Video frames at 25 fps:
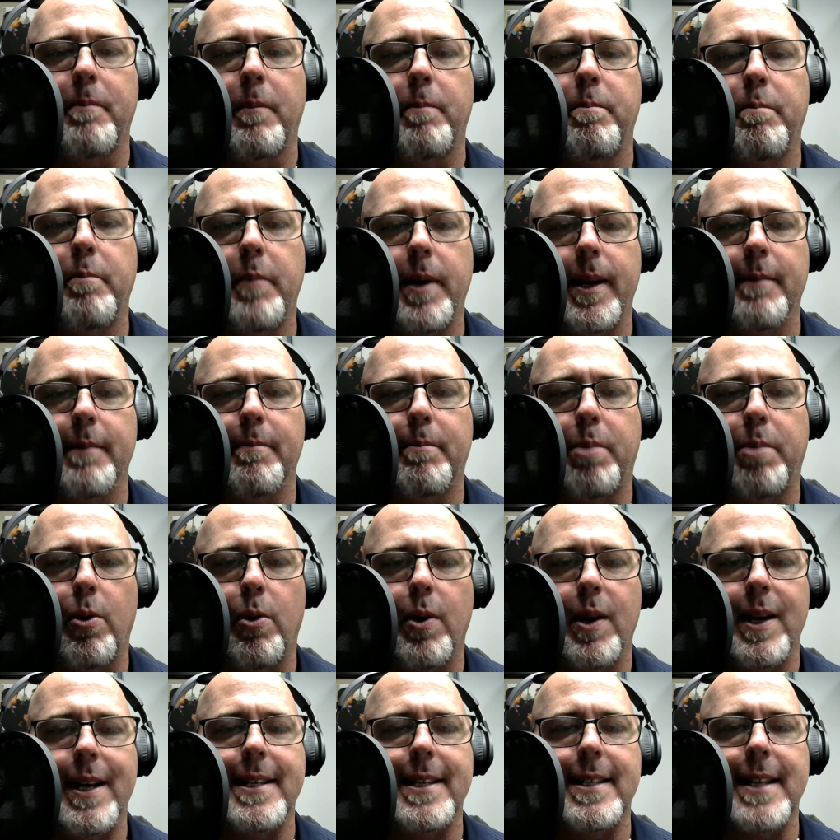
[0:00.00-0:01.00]

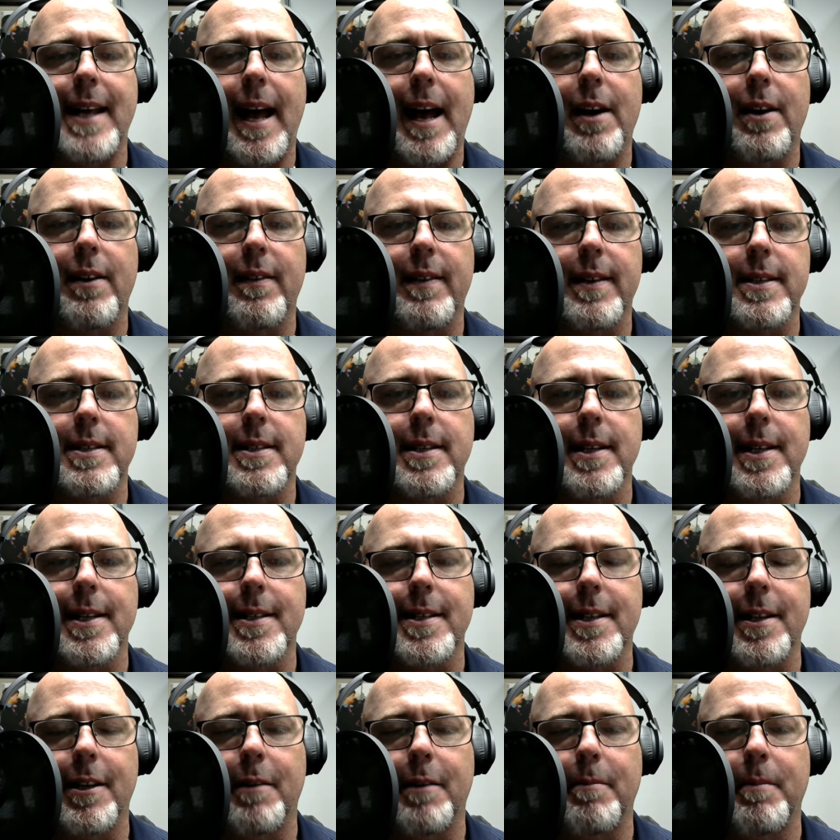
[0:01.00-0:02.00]
employees out of the
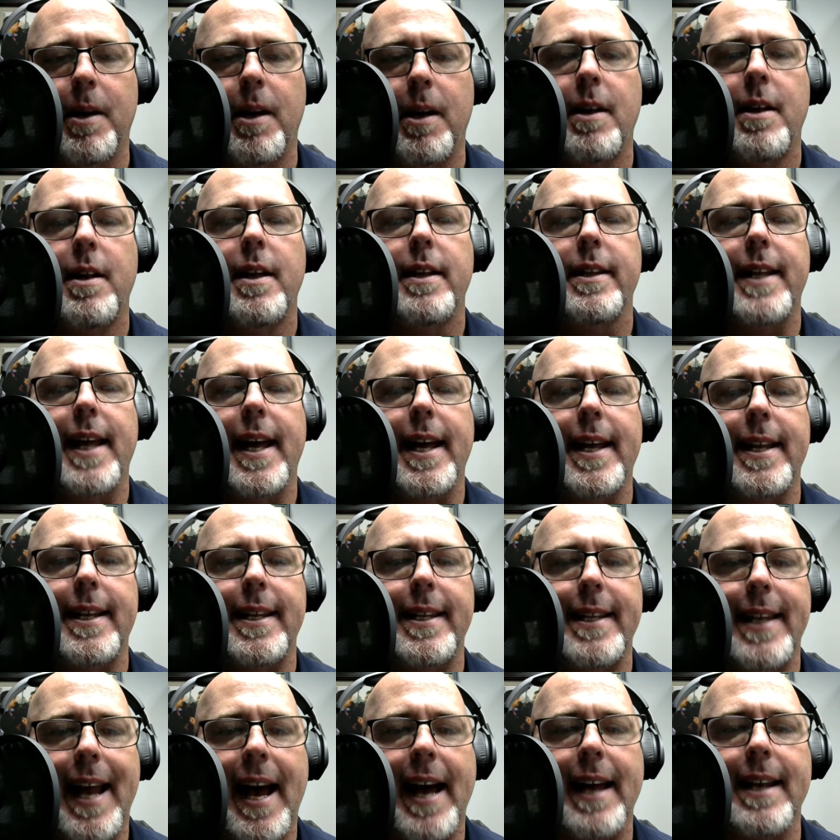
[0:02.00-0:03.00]
system that
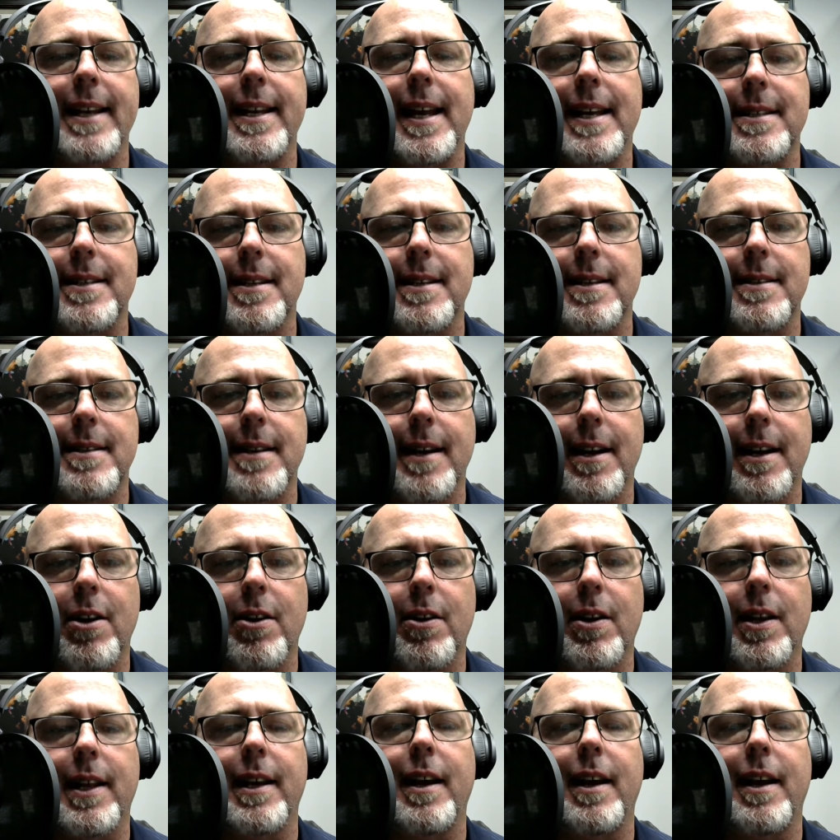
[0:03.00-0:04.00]
not
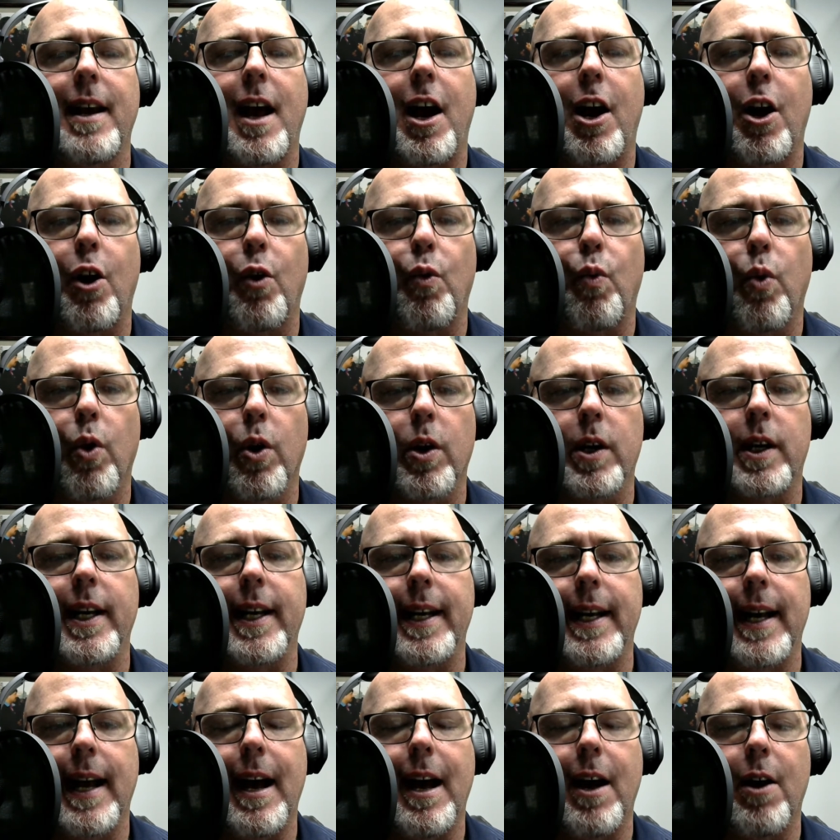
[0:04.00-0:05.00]
necessarily are
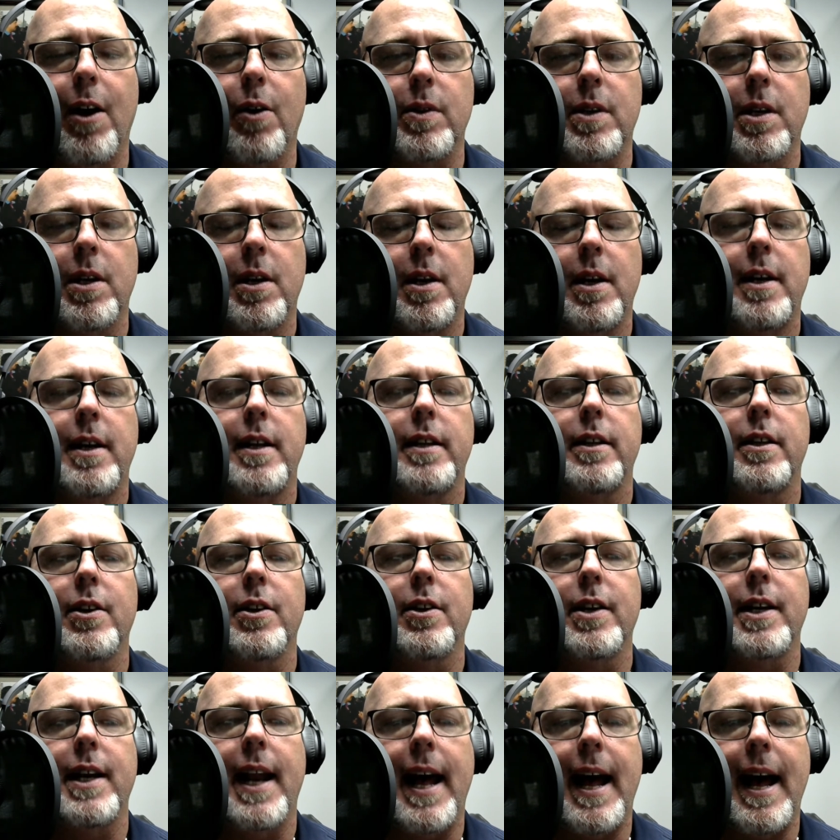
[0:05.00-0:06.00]
working out. They're
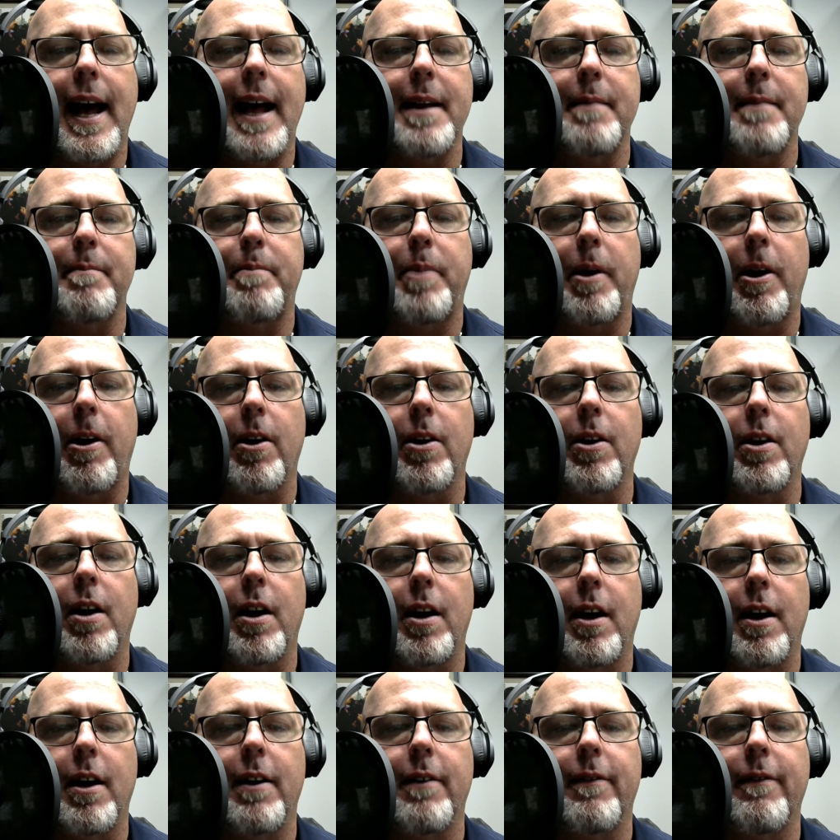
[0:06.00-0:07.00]
not part
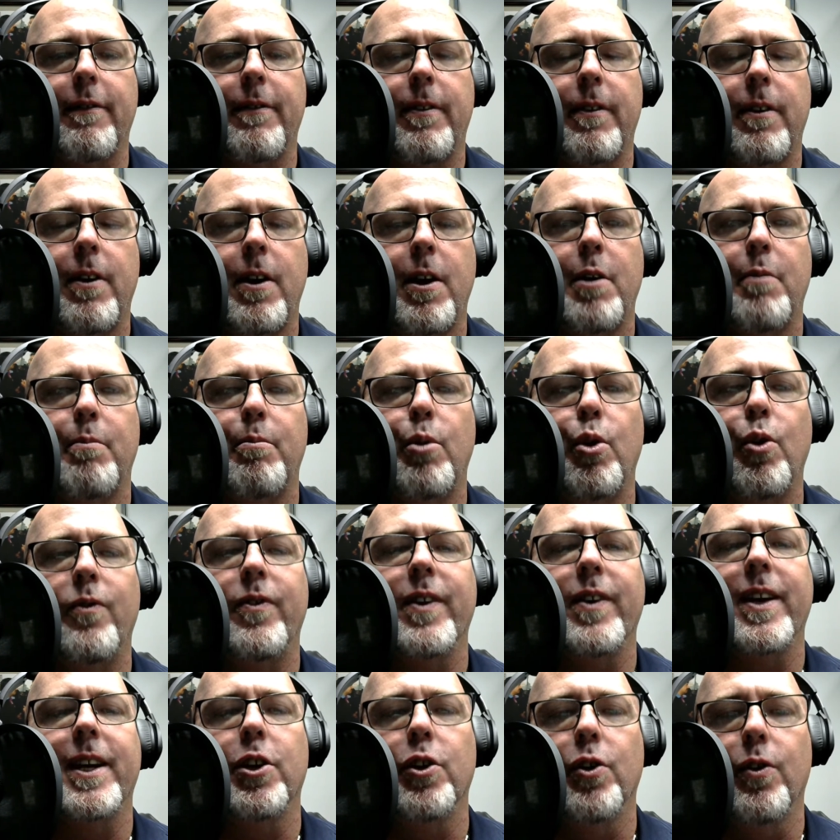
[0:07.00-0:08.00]
of
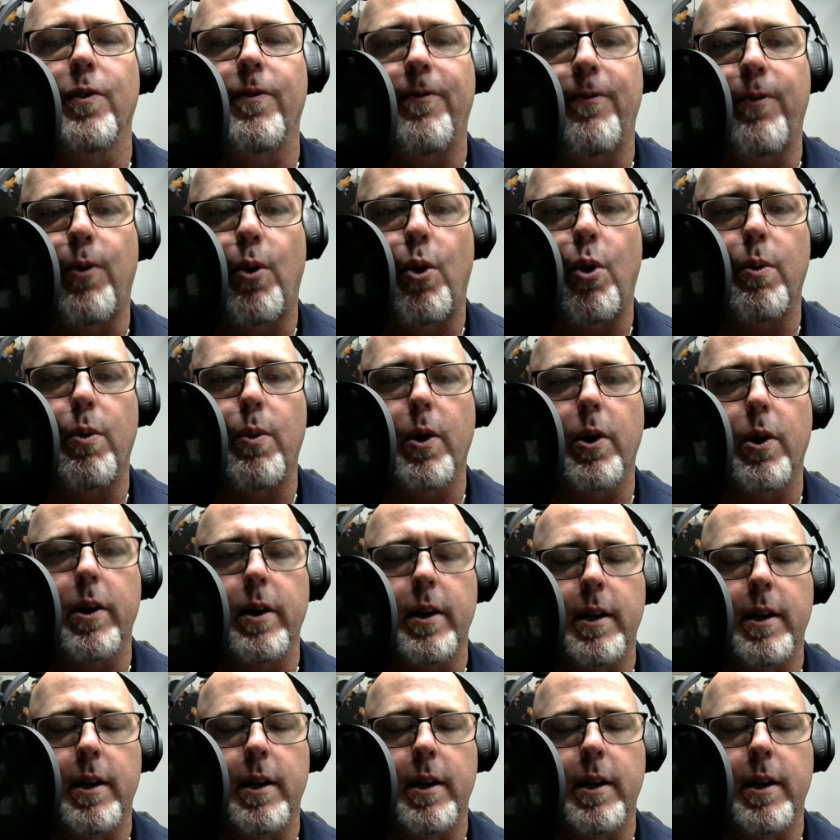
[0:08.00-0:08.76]
moving you forward.